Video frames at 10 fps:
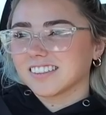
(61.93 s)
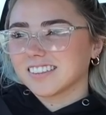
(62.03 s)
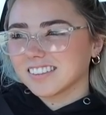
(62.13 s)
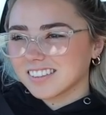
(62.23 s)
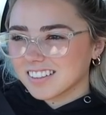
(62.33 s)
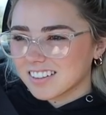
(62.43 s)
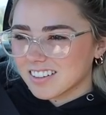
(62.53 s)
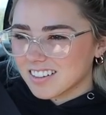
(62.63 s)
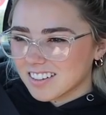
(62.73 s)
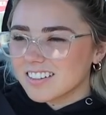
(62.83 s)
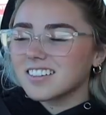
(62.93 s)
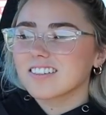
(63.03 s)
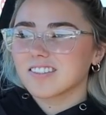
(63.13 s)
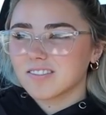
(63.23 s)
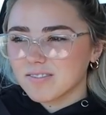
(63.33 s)

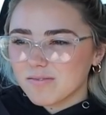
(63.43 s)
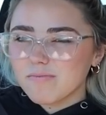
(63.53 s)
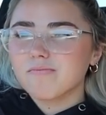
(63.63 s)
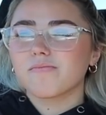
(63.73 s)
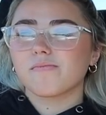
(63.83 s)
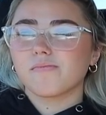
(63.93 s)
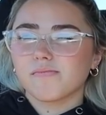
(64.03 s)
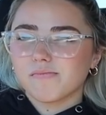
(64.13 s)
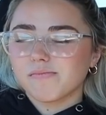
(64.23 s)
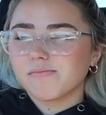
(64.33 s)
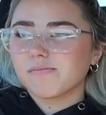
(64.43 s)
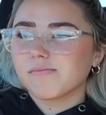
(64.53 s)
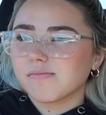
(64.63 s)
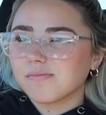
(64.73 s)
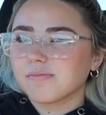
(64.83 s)

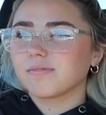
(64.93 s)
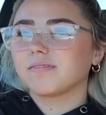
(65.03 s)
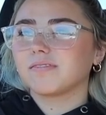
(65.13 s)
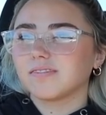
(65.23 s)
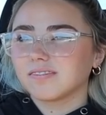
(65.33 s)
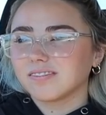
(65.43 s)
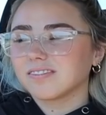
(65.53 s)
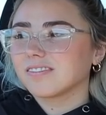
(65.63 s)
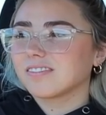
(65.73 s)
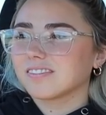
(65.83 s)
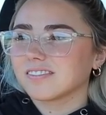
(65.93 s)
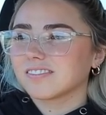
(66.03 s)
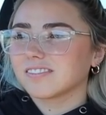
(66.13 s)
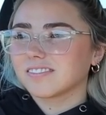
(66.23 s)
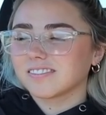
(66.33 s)

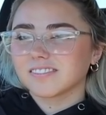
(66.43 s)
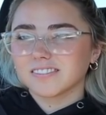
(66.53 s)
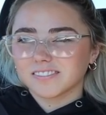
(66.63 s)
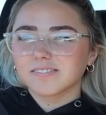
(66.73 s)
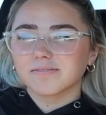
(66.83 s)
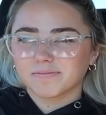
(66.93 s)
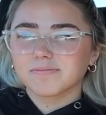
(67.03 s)
[no speech]